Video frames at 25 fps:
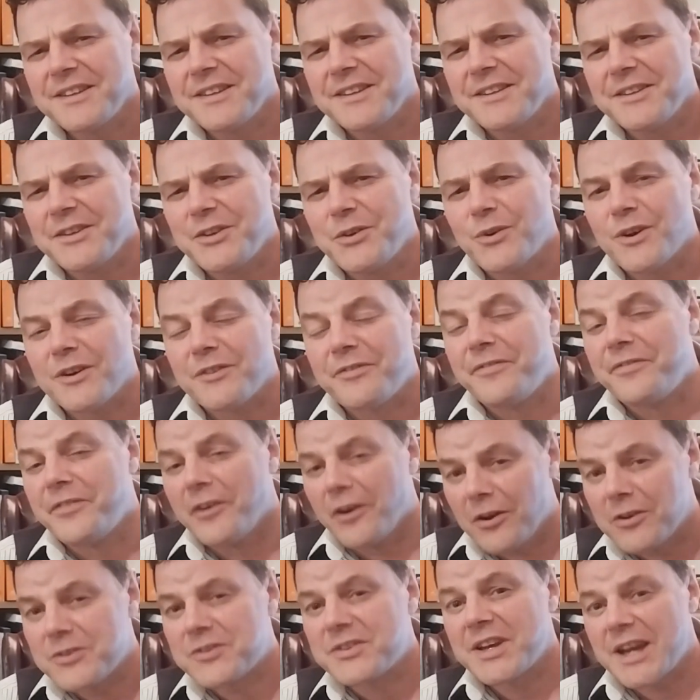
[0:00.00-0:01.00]
you are
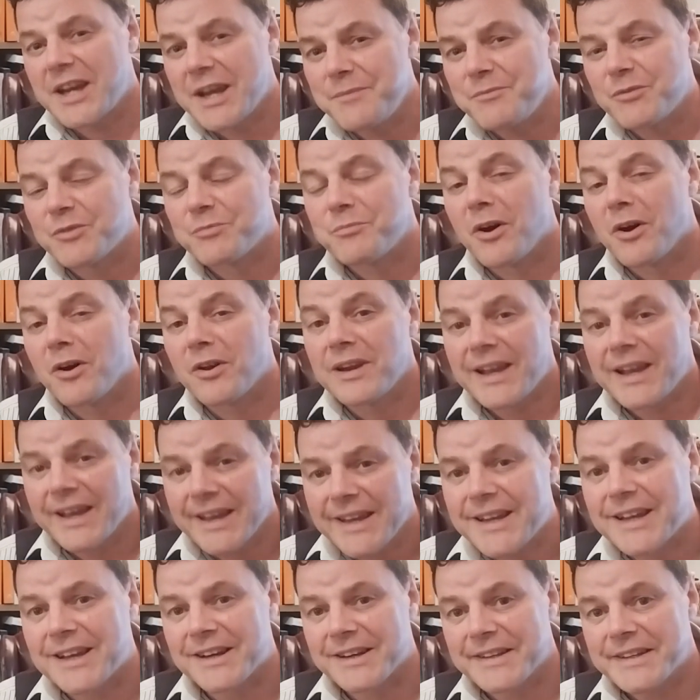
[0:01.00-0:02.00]
four times more
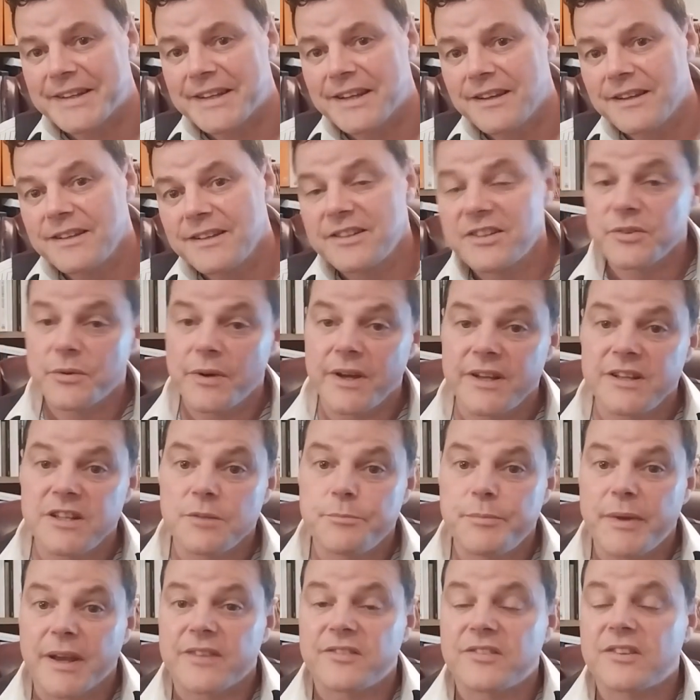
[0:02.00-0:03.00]
likely to end
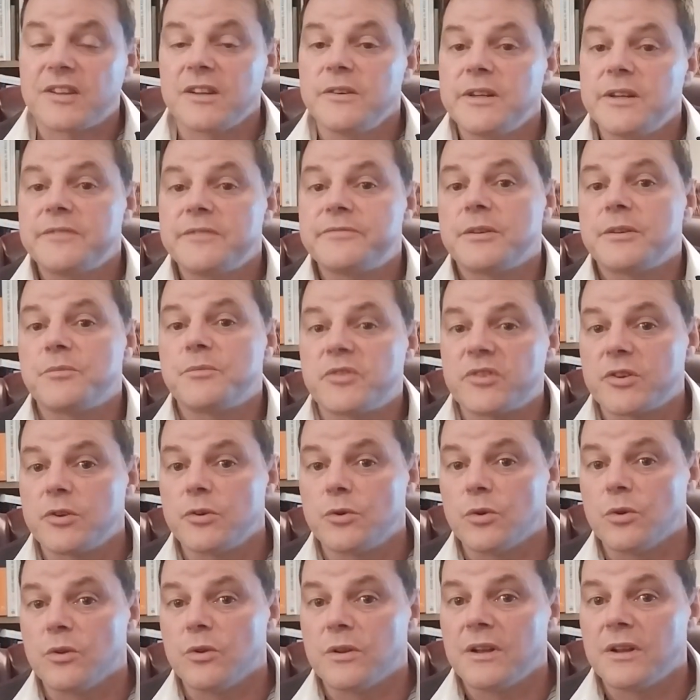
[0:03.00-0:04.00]
up excluded from
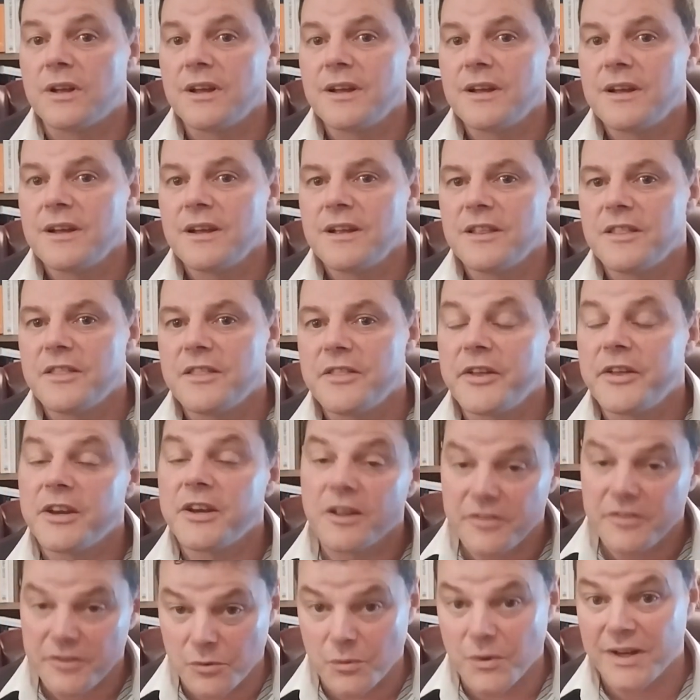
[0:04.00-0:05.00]
school than
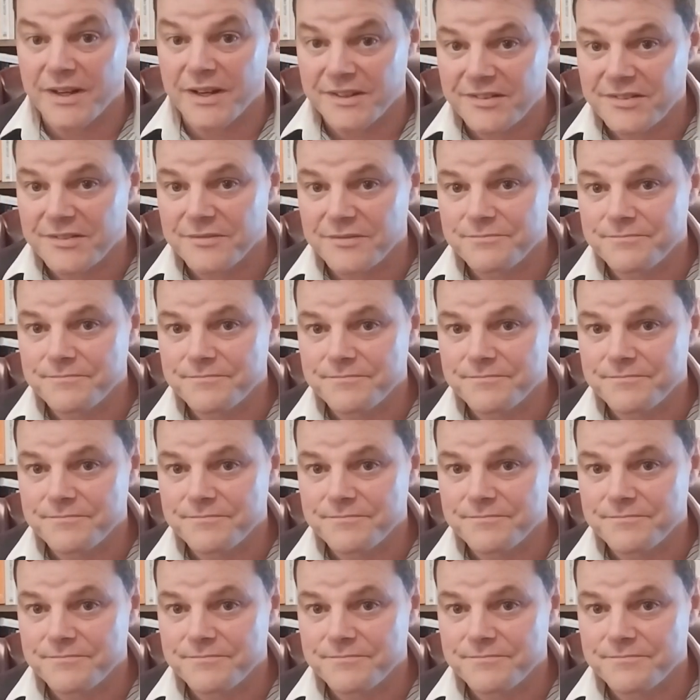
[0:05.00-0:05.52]
otherwise.